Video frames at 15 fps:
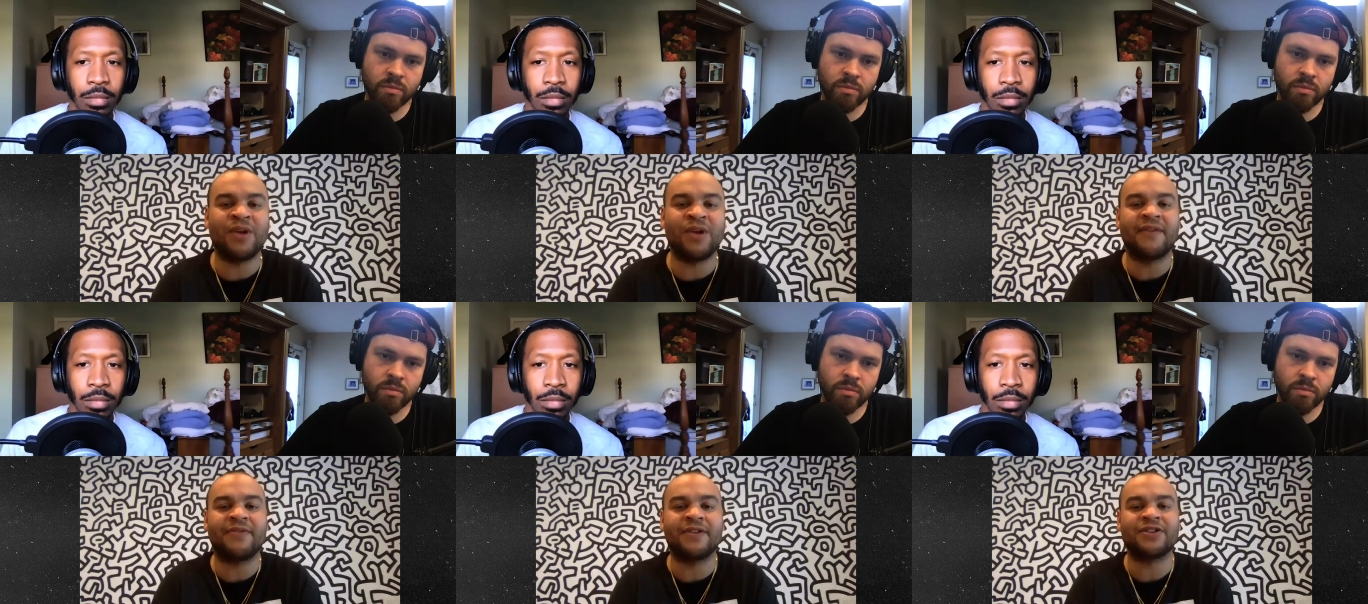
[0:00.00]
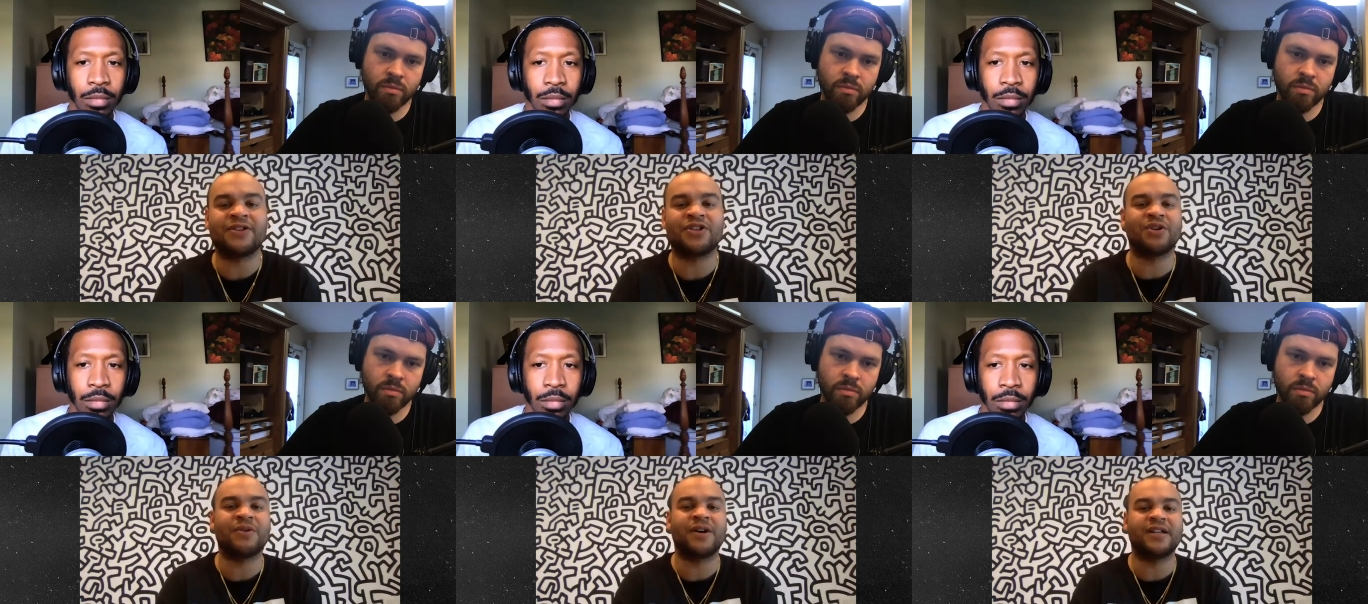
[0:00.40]
Speaker 1: we have this
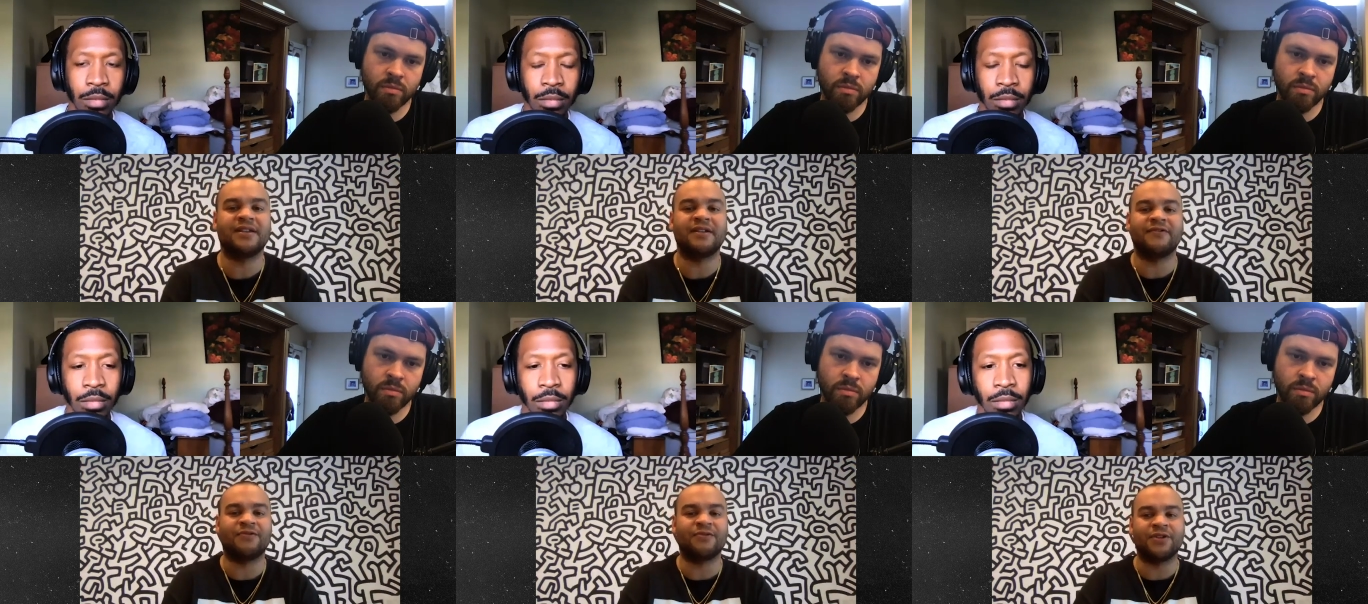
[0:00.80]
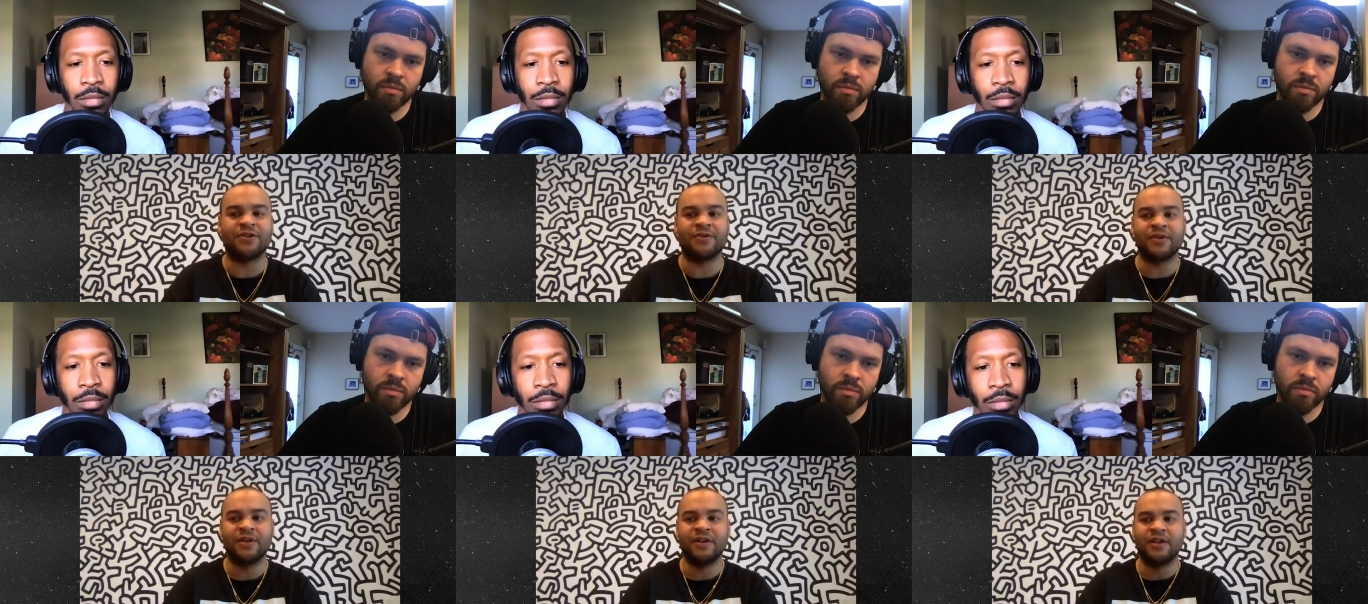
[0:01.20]
show idea for
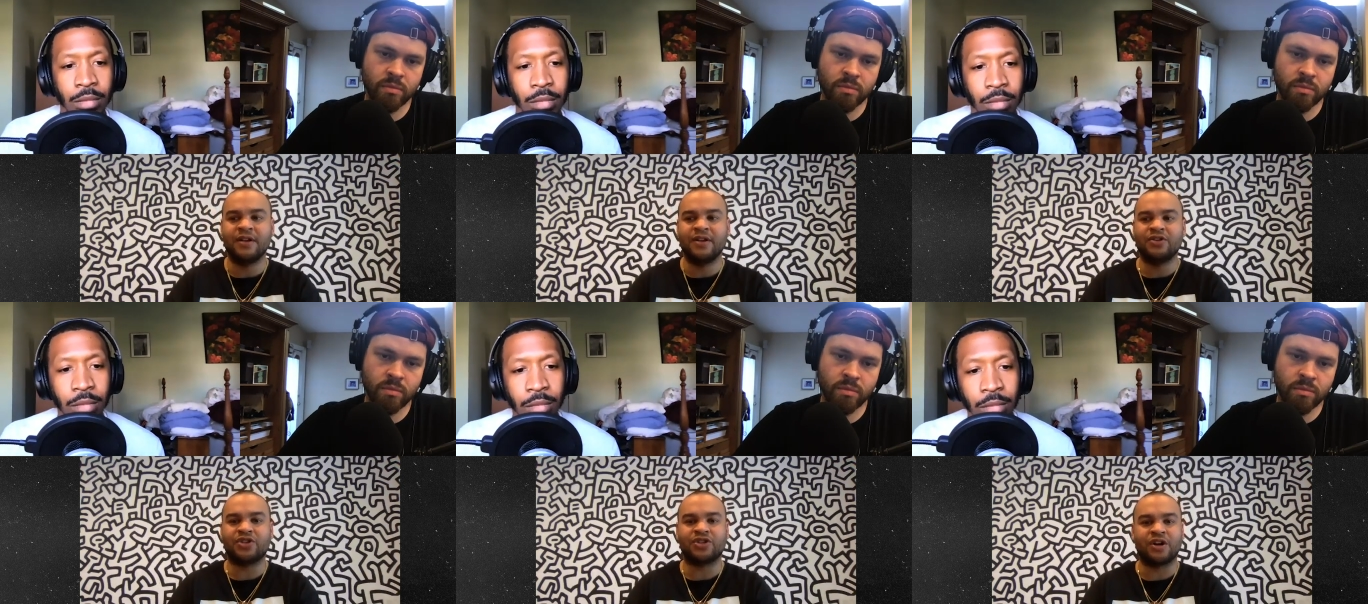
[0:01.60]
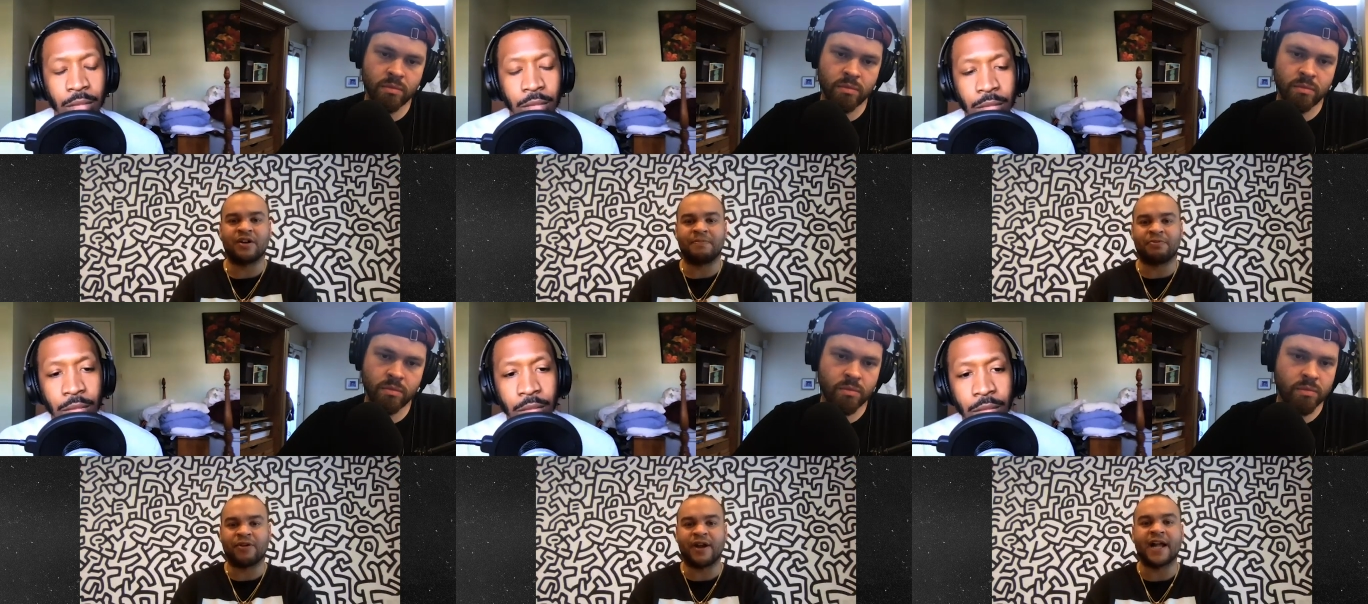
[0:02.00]
you. Start
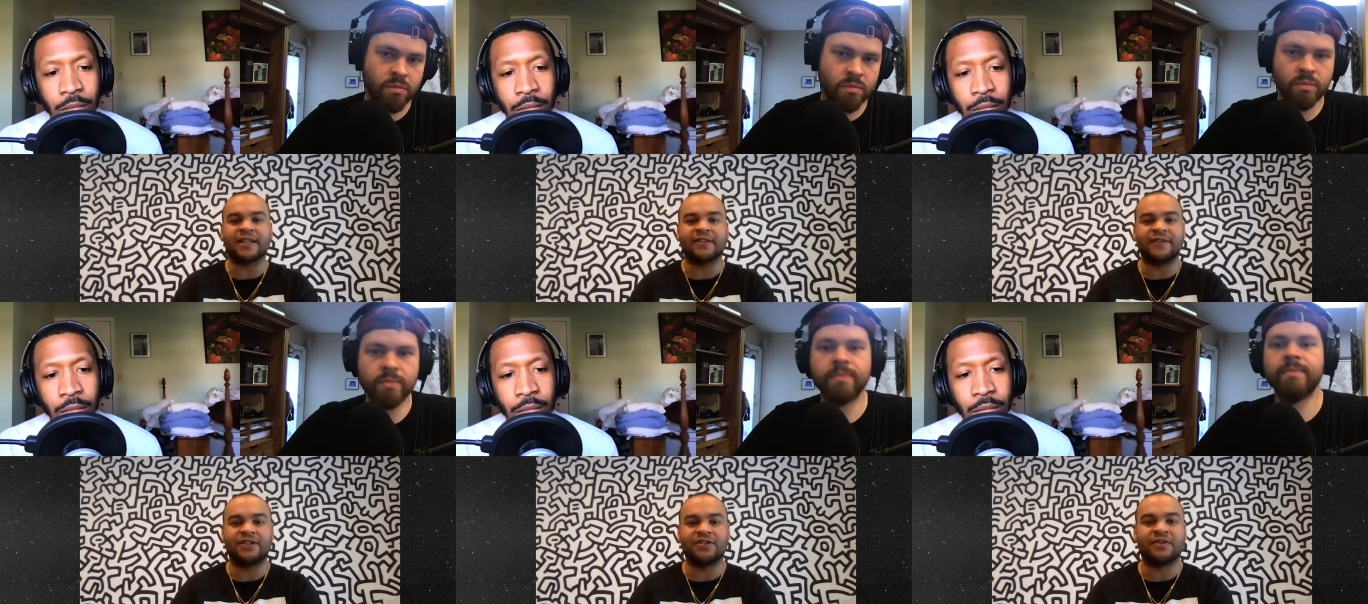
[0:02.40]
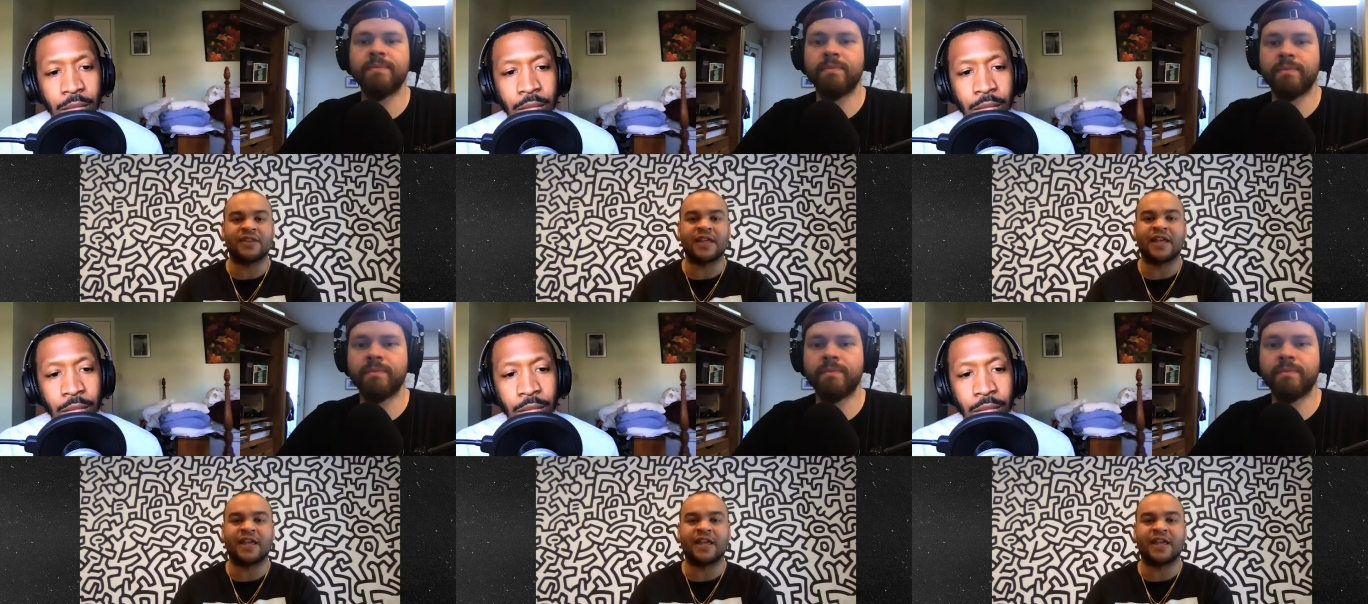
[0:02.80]
practically doing